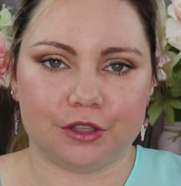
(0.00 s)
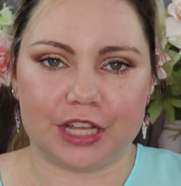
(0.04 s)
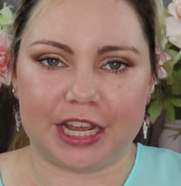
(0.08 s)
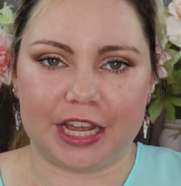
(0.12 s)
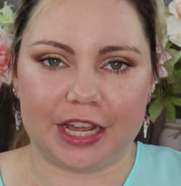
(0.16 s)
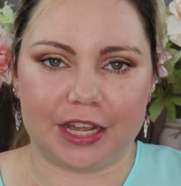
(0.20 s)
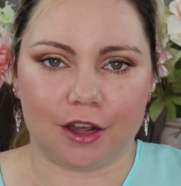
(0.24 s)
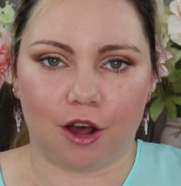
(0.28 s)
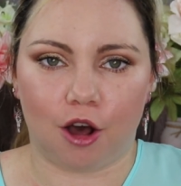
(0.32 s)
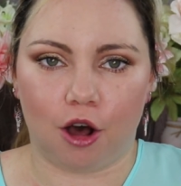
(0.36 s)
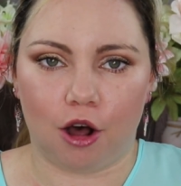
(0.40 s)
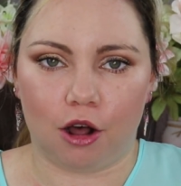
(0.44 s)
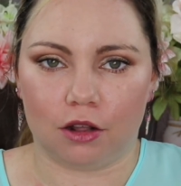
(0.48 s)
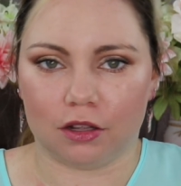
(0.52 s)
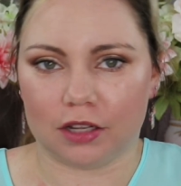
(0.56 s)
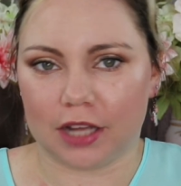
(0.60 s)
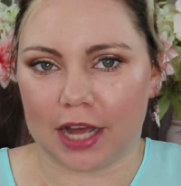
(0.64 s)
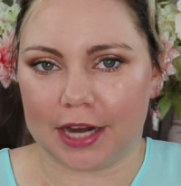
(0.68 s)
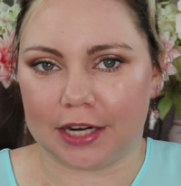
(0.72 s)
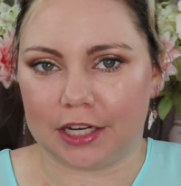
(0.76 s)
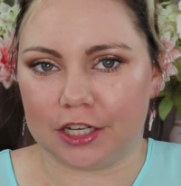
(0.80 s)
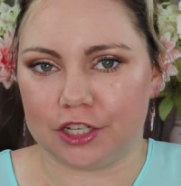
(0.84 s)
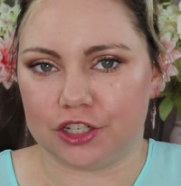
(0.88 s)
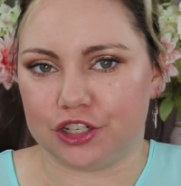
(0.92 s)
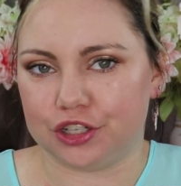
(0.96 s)
They all
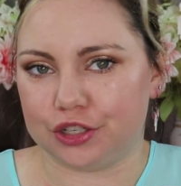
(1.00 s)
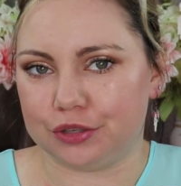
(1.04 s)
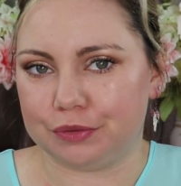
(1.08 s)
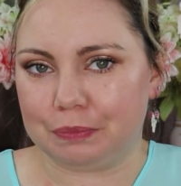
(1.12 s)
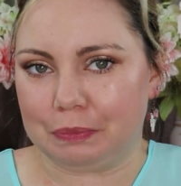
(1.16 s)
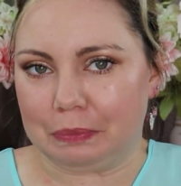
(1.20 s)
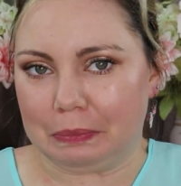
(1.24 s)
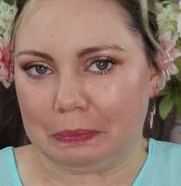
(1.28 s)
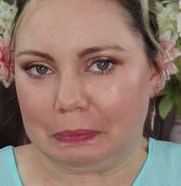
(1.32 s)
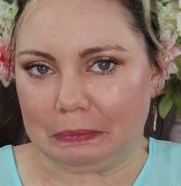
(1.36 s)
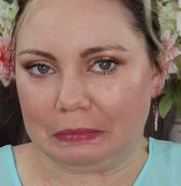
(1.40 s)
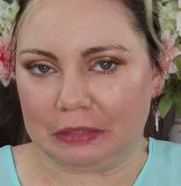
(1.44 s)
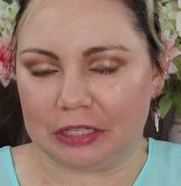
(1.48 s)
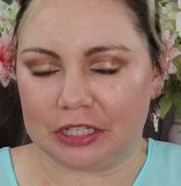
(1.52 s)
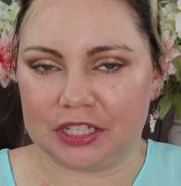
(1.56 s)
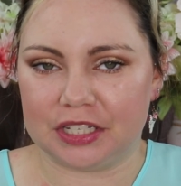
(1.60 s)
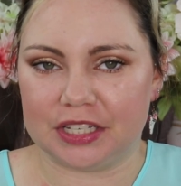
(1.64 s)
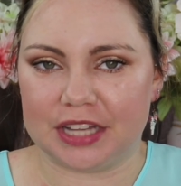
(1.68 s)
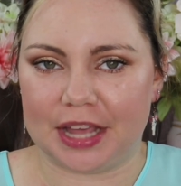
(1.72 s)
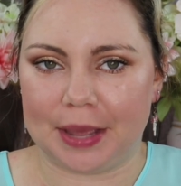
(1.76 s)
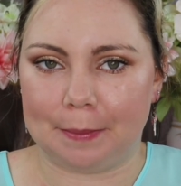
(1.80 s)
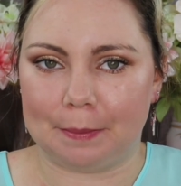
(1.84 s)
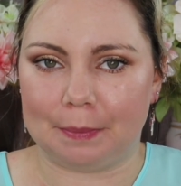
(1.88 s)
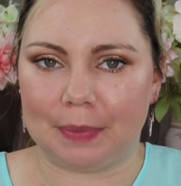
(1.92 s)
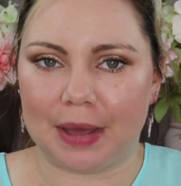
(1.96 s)
kind of do the
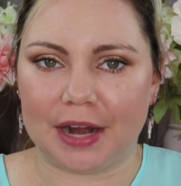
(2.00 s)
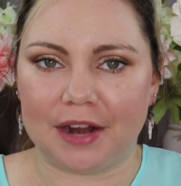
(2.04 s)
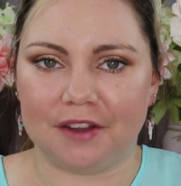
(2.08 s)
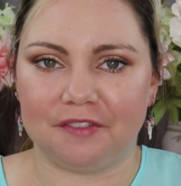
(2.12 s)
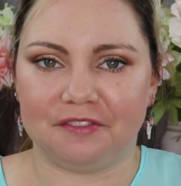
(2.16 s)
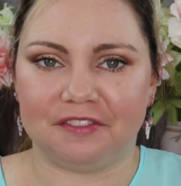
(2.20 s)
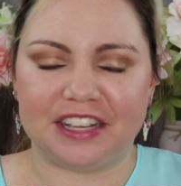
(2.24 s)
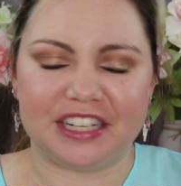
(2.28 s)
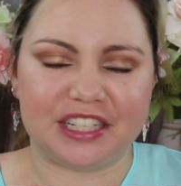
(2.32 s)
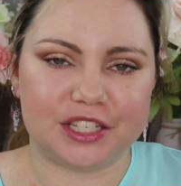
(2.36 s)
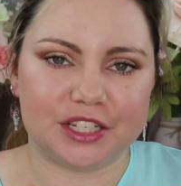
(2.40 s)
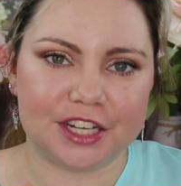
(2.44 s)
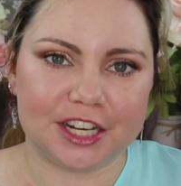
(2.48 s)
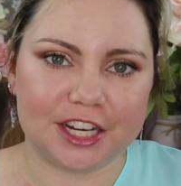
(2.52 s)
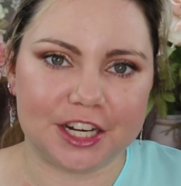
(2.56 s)
same benefits.